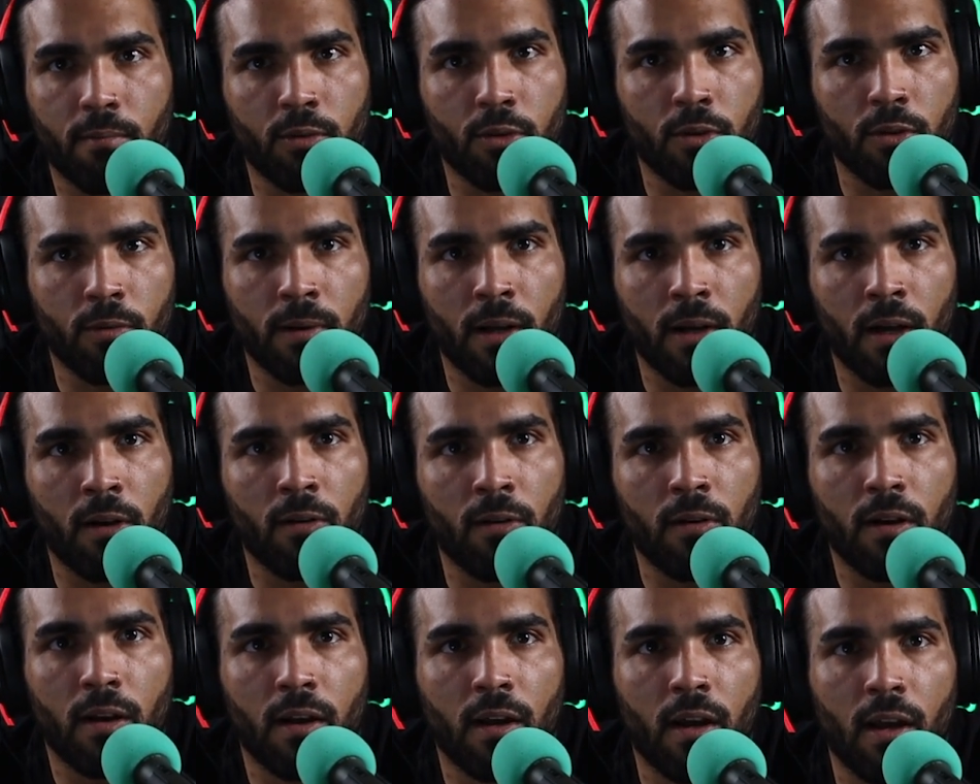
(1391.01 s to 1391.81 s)
Blue
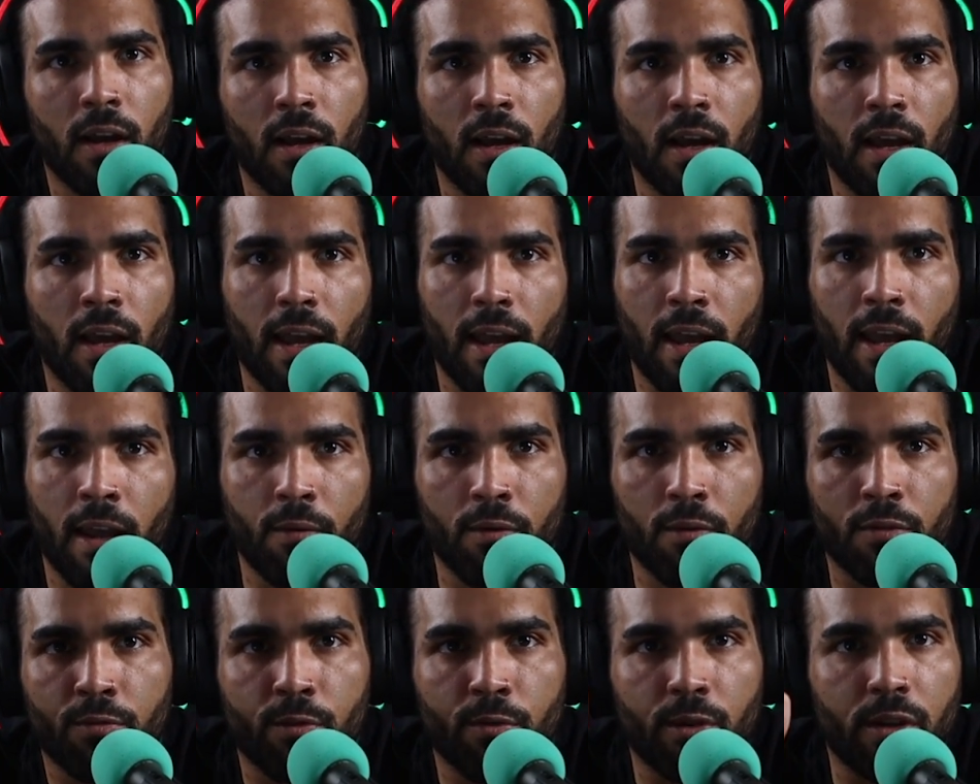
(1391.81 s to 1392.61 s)
belt, it
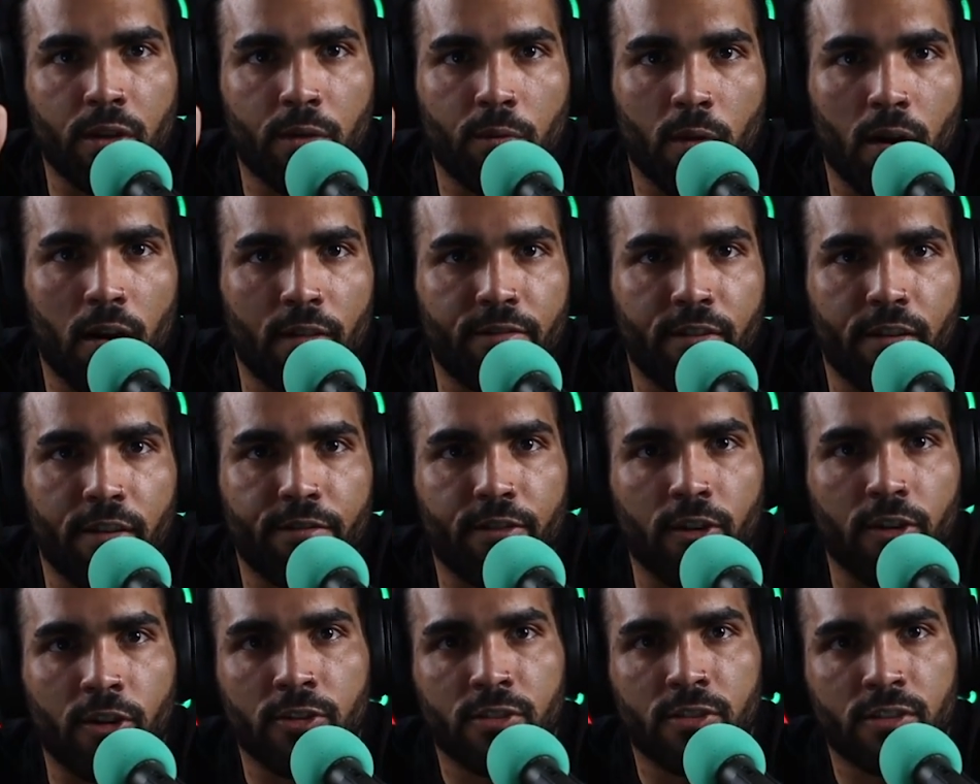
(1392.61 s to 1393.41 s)
was really rough at
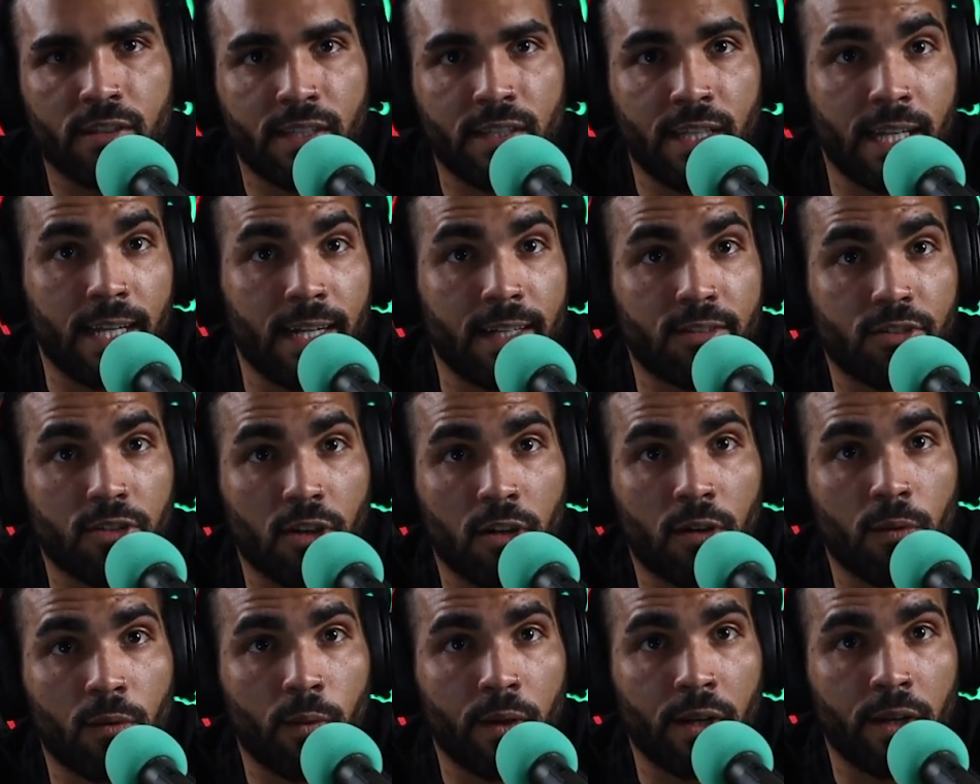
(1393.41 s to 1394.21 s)
first. Then I
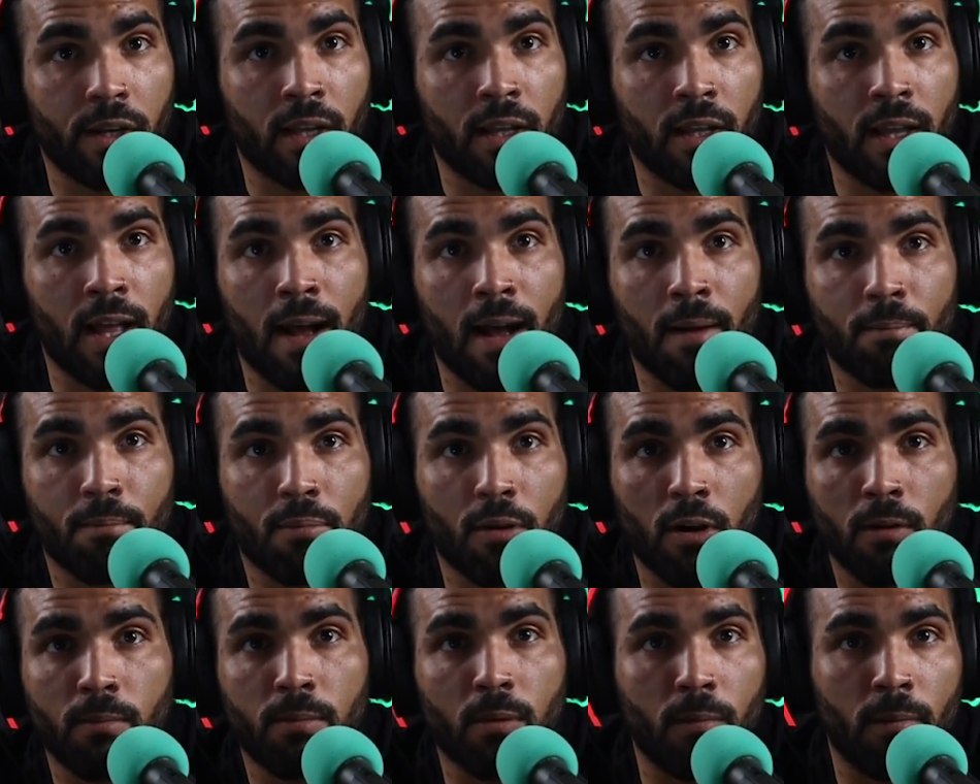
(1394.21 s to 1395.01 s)
started winning a lot.
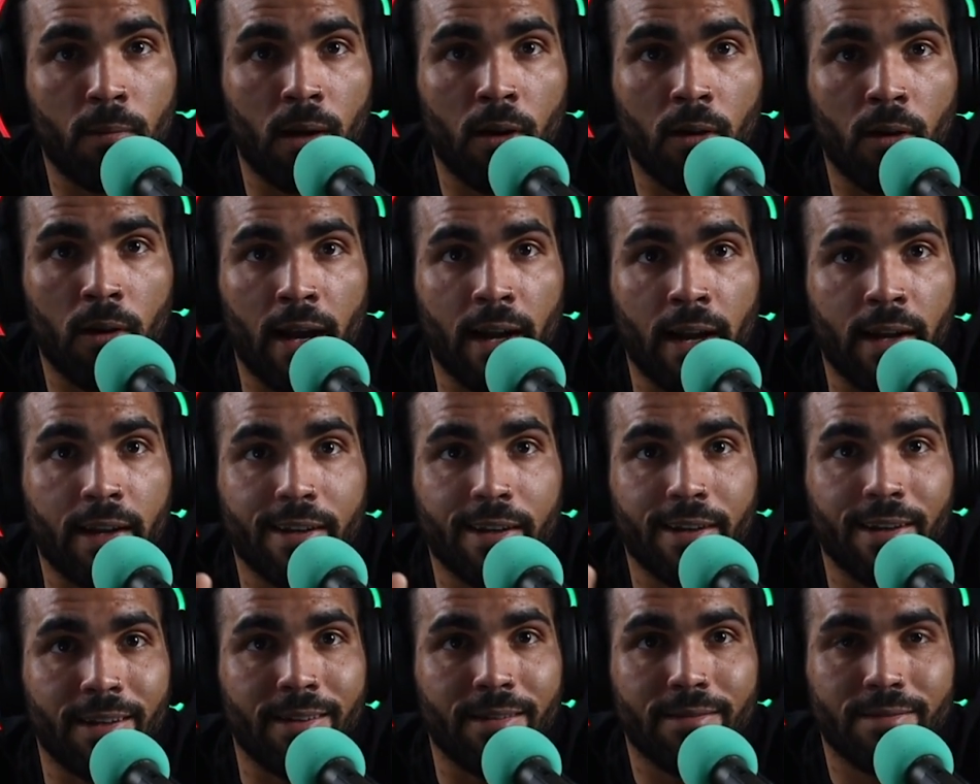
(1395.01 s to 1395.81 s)
Purple belt, I
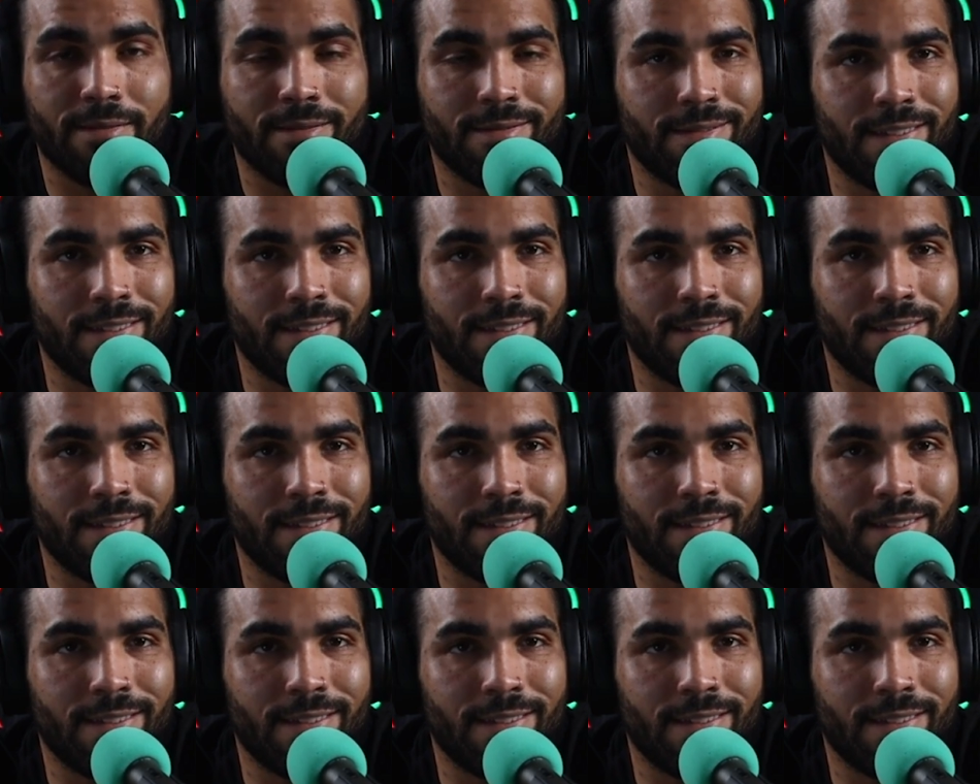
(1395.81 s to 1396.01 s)
couldn't.